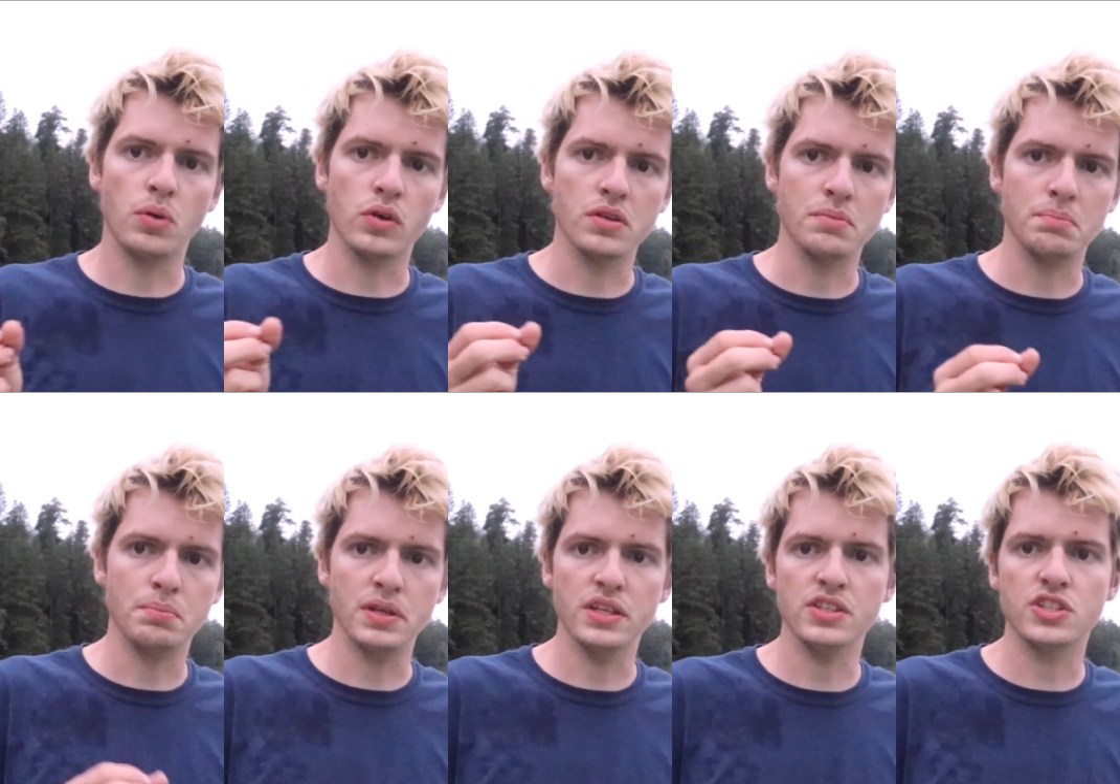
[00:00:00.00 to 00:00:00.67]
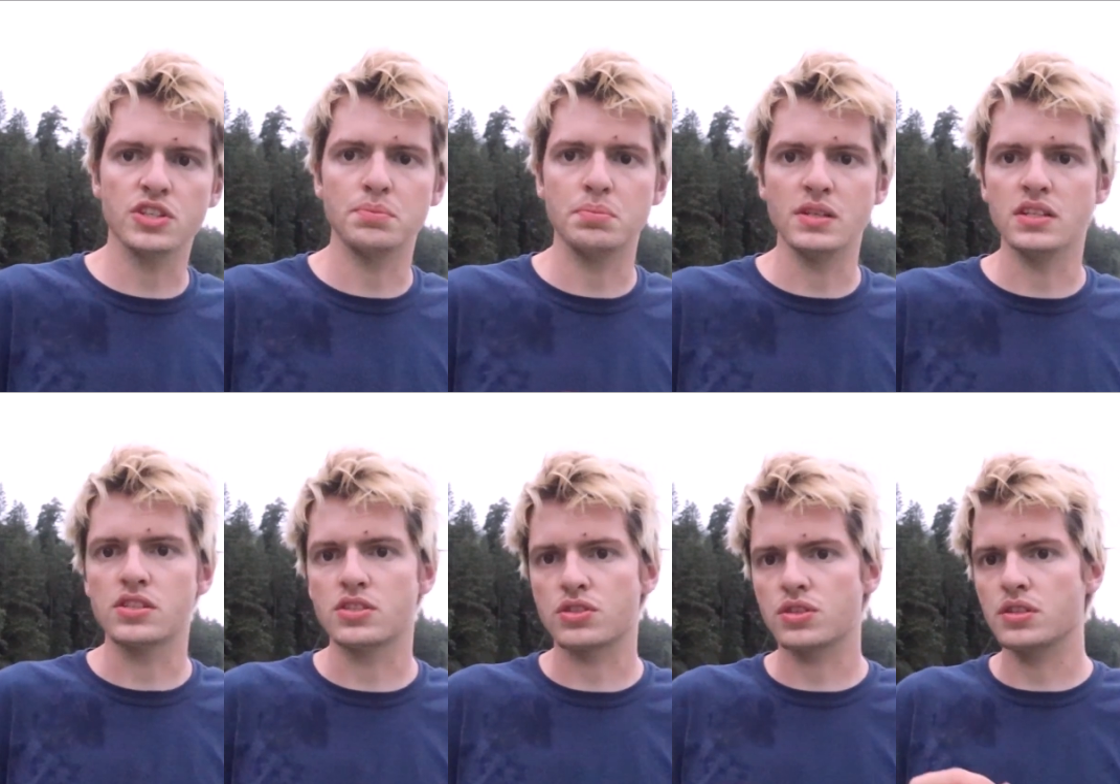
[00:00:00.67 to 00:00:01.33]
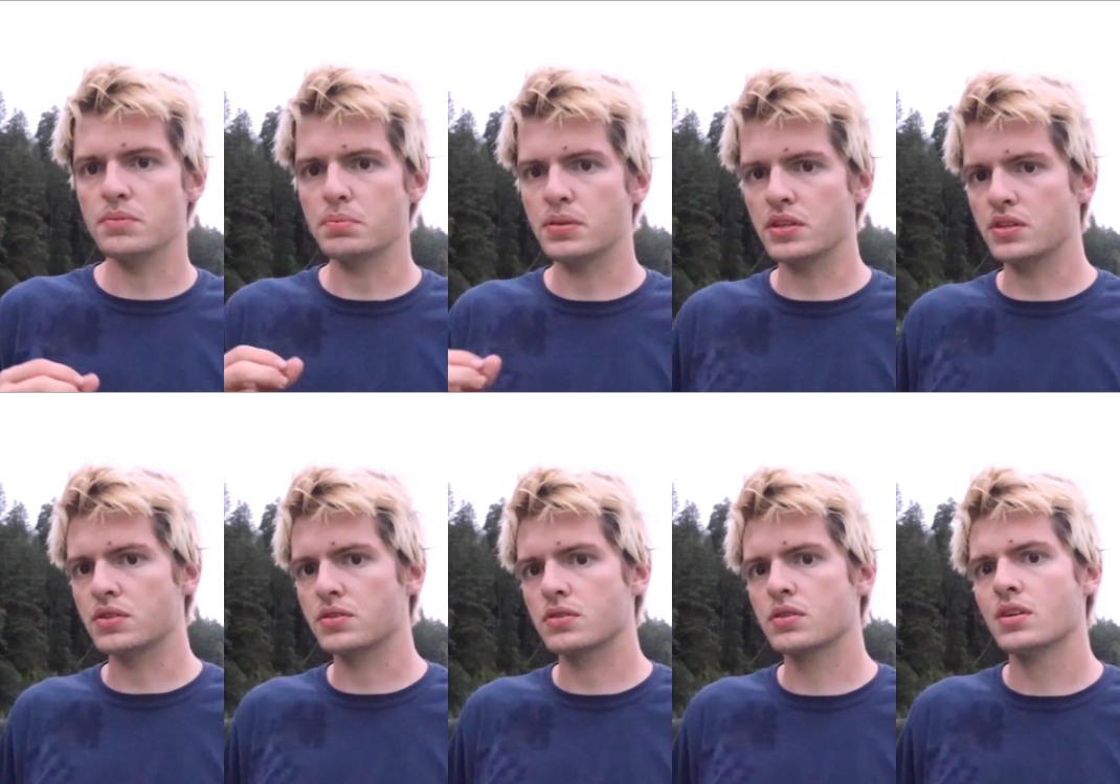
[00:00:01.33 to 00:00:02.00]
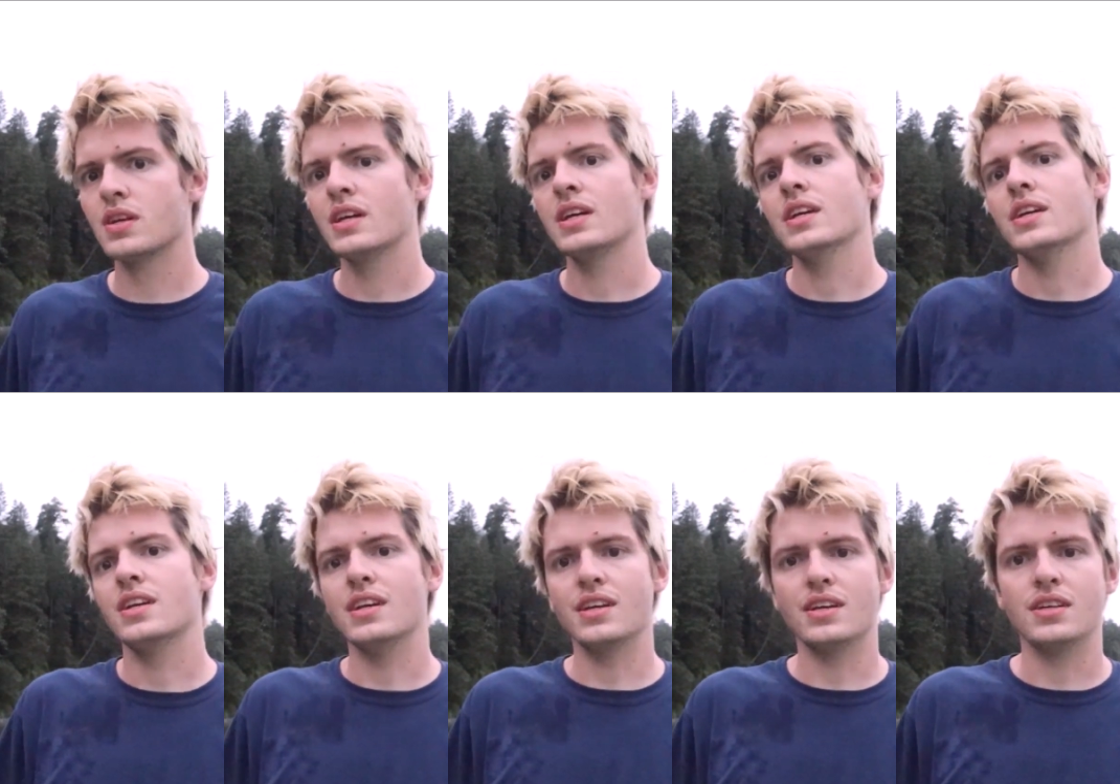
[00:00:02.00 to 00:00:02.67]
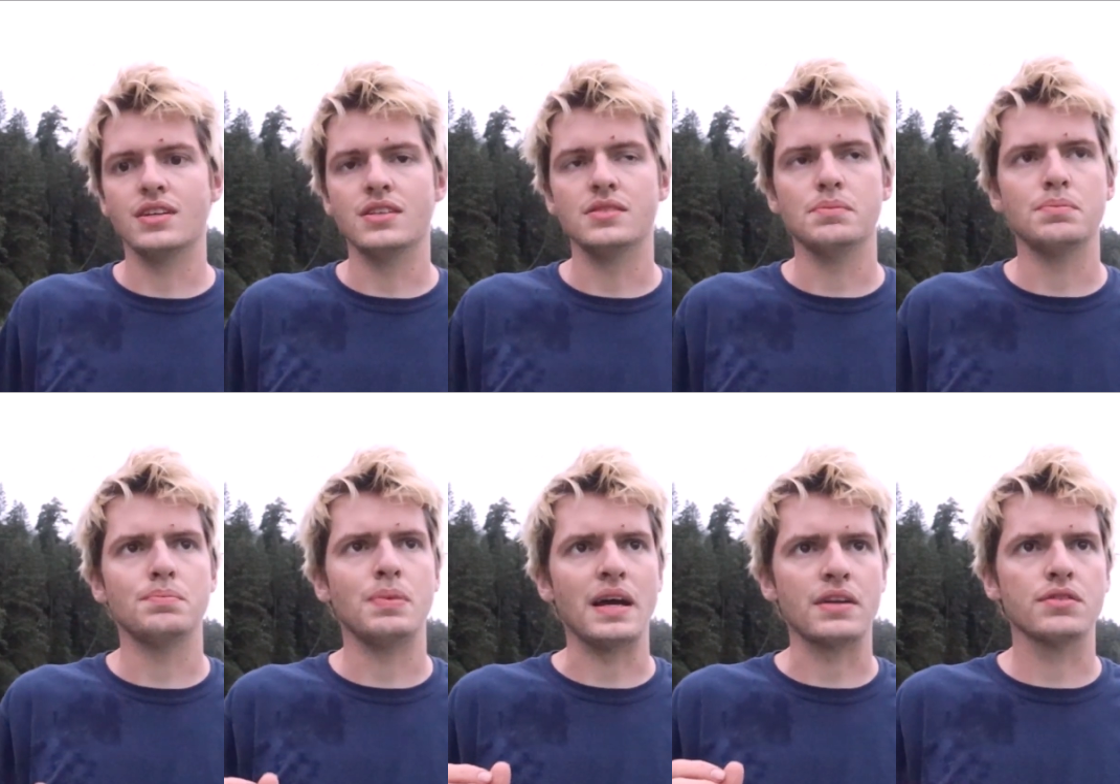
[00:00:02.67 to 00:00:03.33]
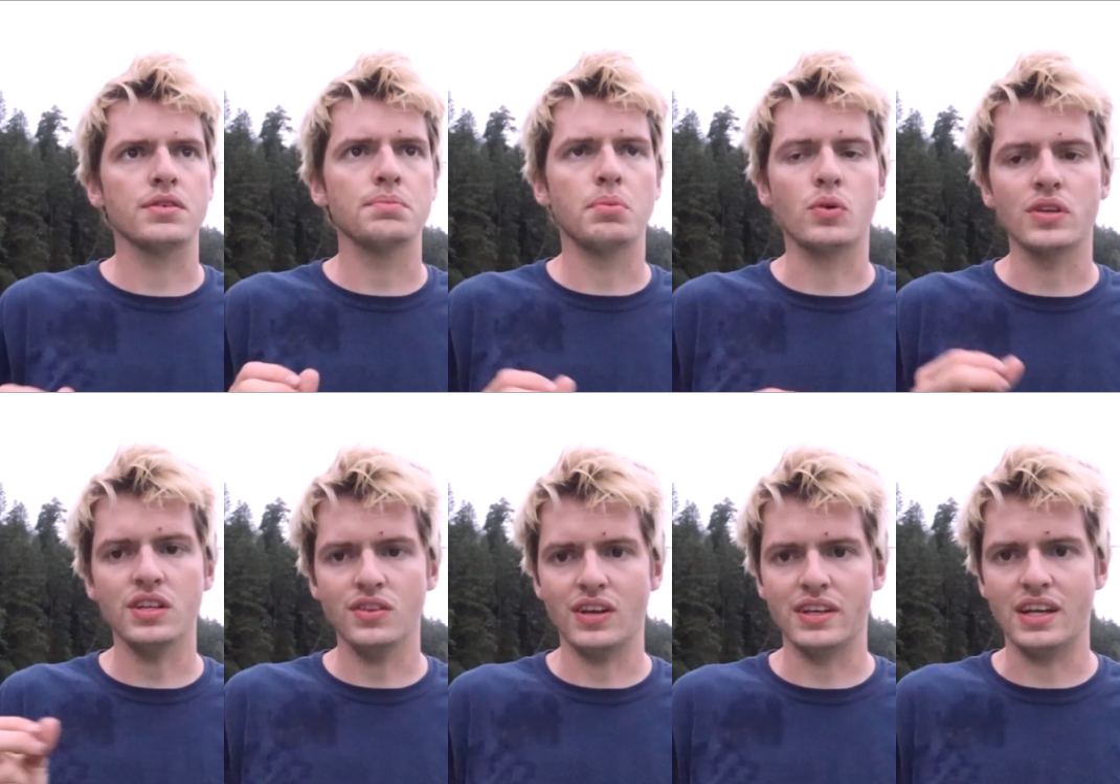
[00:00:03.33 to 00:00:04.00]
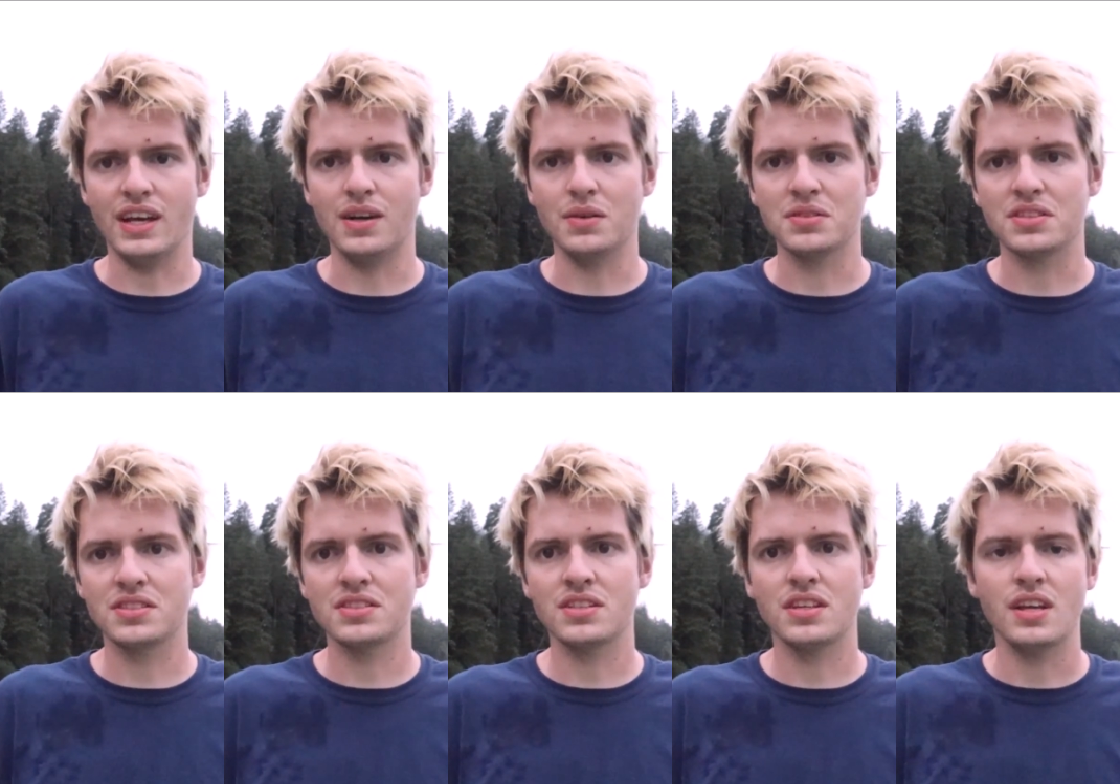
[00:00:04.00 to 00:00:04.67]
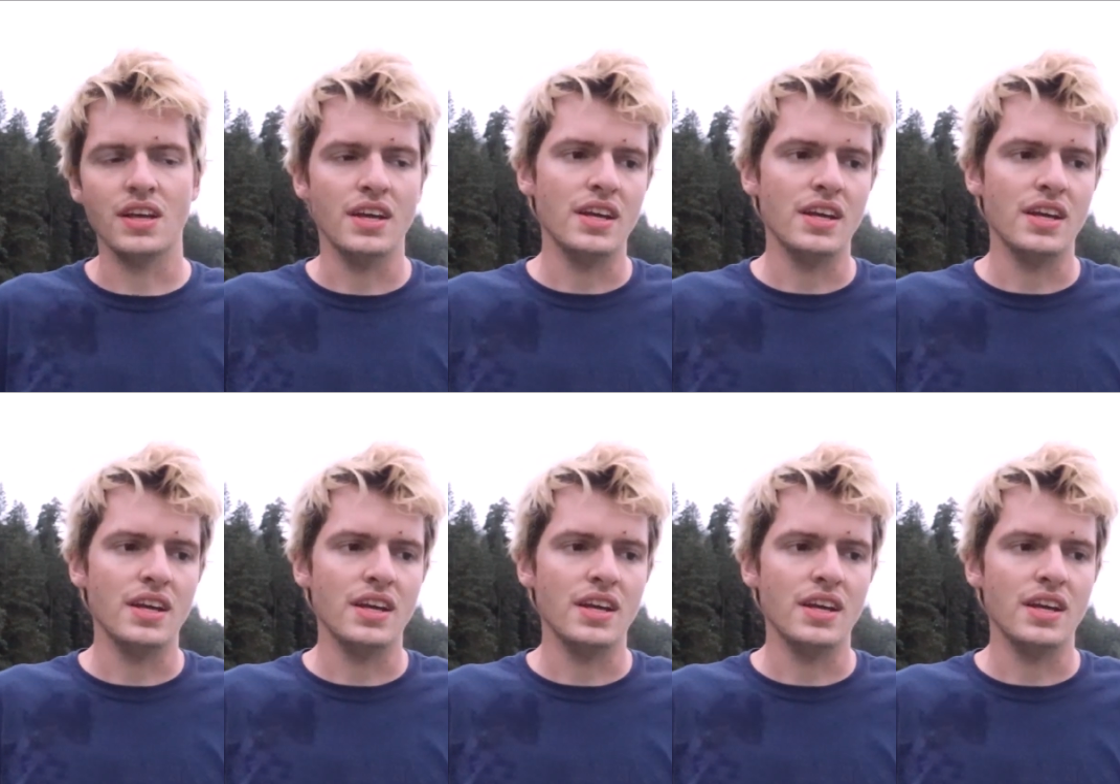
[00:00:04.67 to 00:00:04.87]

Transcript: Point Beach, B Street Pier, and Battery Point Lighthouse.